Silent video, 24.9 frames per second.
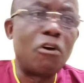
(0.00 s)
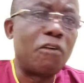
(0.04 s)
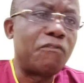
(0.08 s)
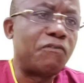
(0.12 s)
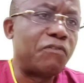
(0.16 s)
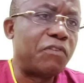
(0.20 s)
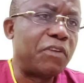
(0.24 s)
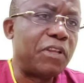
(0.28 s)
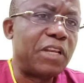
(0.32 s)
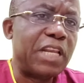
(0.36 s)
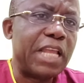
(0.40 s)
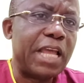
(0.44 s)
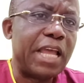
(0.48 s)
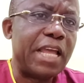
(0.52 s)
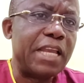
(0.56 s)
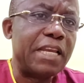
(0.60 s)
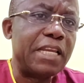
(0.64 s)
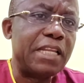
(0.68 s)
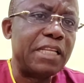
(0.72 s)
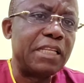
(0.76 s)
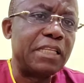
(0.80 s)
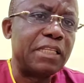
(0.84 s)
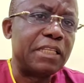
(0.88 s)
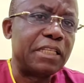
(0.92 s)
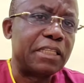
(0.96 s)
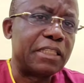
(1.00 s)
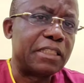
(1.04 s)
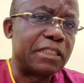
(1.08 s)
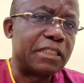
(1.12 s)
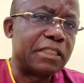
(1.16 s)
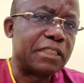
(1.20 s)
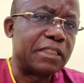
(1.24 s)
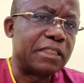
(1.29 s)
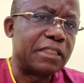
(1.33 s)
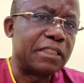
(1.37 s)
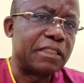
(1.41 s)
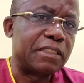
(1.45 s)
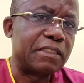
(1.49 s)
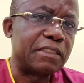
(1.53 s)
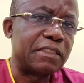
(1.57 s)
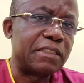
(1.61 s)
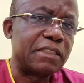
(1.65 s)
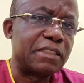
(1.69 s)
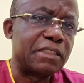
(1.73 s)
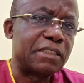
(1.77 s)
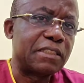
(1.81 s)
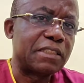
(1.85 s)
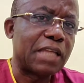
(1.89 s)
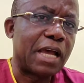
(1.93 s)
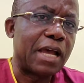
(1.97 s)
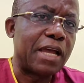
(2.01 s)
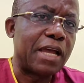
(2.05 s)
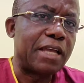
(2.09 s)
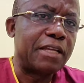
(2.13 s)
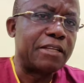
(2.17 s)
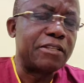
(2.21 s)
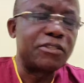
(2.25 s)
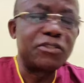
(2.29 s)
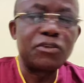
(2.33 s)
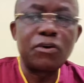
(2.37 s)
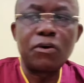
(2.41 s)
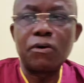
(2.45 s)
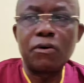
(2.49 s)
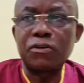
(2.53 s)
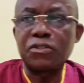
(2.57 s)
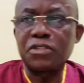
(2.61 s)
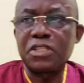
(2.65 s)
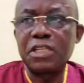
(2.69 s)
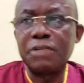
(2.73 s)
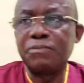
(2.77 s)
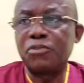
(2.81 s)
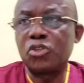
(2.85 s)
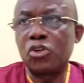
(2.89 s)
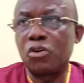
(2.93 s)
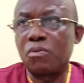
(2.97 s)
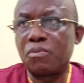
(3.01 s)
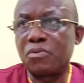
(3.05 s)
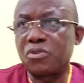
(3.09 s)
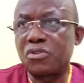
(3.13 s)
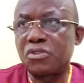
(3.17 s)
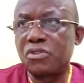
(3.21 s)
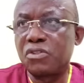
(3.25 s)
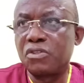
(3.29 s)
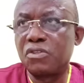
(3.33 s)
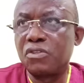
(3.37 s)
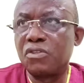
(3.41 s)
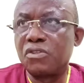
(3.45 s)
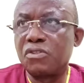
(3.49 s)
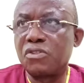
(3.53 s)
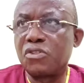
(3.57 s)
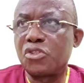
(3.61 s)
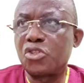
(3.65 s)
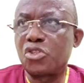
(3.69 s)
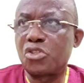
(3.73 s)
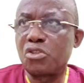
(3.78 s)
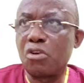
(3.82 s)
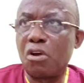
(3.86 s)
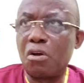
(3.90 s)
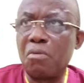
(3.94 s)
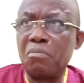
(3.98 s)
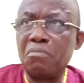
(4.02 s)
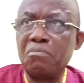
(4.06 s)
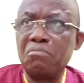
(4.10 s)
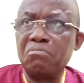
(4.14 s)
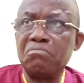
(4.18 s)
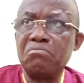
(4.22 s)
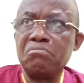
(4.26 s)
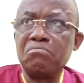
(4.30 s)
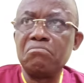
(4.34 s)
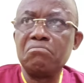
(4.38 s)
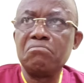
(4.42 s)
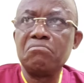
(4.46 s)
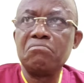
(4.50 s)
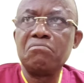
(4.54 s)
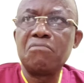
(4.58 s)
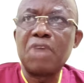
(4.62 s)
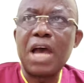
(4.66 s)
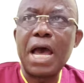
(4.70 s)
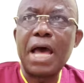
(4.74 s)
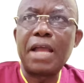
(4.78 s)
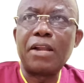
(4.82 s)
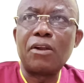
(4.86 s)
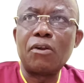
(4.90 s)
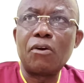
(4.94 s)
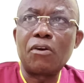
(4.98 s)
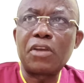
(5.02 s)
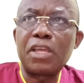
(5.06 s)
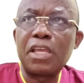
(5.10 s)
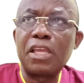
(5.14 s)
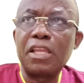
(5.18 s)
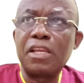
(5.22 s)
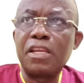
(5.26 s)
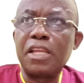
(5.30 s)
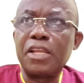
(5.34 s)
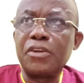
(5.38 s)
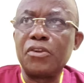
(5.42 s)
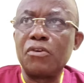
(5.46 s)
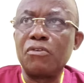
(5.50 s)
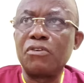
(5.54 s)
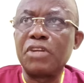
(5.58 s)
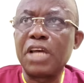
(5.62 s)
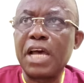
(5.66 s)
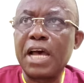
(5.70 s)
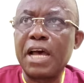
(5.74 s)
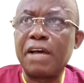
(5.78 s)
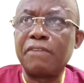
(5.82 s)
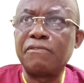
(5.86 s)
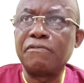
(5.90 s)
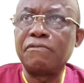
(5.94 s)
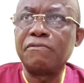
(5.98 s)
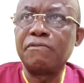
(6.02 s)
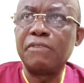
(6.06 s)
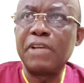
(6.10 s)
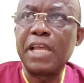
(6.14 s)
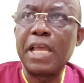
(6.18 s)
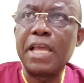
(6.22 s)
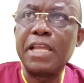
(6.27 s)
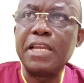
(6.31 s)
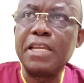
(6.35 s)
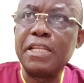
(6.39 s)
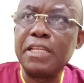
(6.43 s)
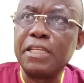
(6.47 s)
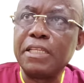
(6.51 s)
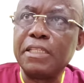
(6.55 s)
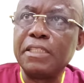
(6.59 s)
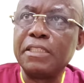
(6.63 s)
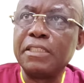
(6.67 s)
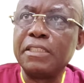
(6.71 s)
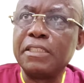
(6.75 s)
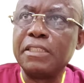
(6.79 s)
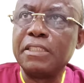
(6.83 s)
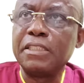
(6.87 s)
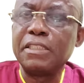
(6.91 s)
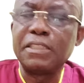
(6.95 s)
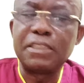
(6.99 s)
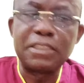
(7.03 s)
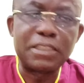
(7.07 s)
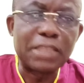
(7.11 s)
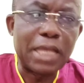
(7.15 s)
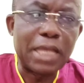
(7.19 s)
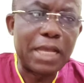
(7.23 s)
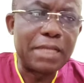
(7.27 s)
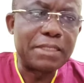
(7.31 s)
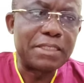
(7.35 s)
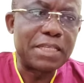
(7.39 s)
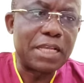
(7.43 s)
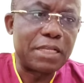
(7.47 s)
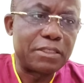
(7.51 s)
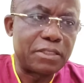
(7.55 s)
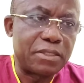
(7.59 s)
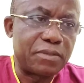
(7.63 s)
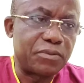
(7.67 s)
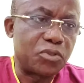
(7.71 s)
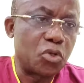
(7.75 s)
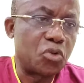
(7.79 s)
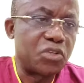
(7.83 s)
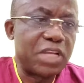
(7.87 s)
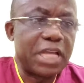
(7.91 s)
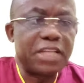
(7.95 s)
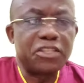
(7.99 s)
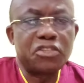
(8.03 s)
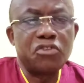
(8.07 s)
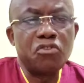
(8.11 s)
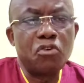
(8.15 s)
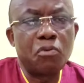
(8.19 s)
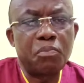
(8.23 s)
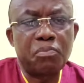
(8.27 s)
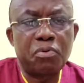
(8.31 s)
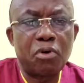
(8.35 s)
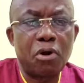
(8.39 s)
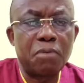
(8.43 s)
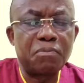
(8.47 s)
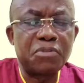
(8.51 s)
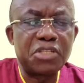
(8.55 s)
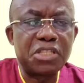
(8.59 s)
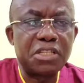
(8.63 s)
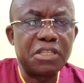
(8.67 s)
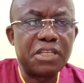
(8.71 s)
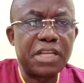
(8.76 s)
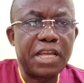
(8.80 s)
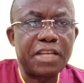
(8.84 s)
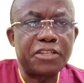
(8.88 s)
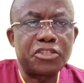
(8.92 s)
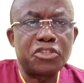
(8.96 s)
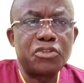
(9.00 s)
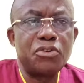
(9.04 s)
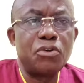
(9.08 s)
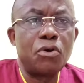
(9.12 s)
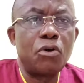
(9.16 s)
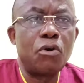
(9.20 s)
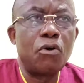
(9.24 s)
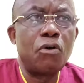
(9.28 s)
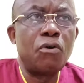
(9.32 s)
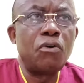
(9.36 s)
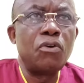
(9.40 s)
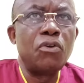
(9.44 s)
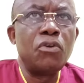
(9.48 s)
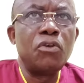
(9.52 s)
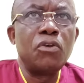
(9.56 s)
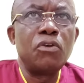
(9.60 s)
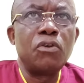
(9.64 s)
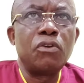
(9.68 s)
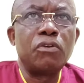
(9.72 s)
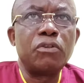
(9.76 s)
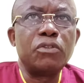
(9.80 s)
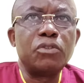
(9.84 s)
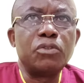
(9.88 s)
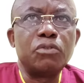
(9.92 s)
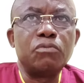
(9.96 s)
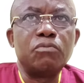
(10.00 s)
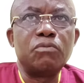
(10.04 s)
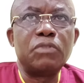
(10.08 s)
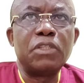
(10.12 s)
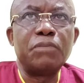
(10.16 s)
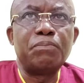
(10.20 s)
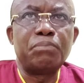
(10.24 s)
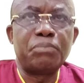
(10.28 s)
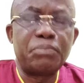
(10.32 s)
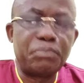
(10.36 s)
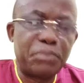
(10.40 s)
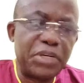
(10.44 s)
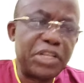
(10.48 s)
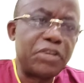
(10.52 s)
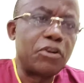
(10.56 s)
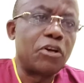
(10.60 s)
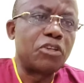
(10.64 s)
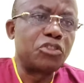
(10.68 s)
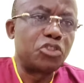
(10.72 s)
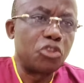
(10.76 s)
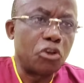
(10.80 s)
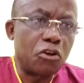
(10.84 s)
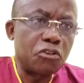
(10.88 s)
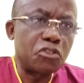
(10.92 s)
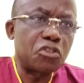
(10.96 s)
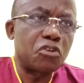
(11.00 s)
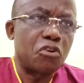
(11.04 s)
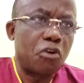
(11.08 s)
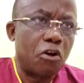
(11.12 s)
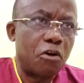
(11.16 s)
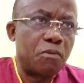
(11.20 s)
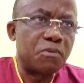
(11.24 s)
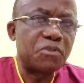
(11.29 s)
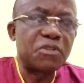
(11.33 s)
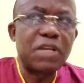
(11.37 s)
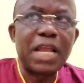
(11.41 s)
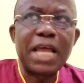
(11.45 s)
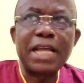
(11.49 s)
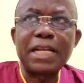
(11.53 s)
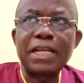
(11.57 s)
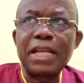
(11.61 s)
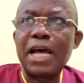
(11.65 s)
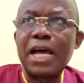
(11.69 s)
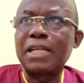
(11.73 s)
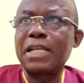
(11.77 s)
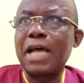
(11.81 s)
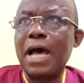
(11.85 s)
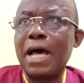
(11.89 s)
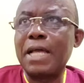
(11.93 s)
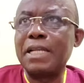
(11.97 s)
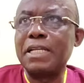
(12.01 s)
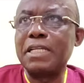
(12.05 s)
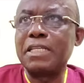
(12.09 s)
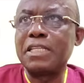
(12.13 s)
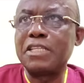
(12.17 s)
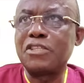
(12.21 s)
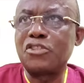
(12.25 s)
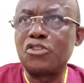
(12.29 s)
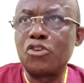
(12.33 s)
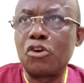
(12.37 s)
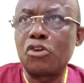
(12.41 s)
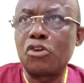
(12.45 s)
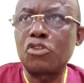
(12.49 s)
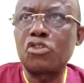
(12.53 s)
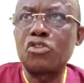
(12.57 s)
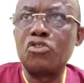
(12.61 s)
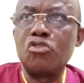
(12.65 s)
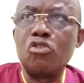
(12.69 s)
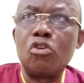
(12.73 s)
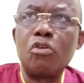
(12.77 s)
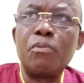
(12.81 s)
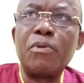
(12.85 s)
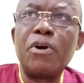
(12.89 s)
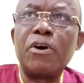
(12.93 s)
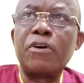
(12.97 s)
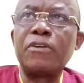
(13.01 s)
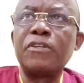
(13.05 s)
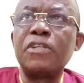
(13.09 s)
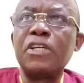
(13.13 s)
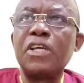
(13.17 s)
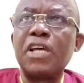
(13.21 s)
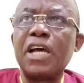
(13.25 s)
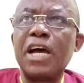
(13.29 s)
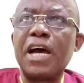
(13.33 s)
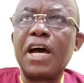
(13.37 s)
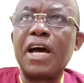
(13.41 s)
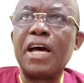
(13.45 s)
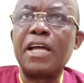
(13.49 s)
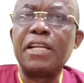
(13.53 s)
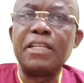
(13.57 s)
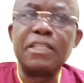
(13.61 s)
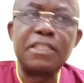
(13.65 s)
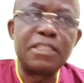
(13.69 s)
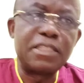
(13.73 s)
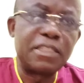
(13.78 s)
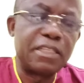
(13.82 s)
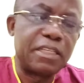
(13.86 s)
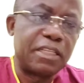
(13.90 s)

feel any signs or symptoms. Some are lucky, they don't have any signs and symptoms. So there's no prompting, the period just comes like that, and it is just normal and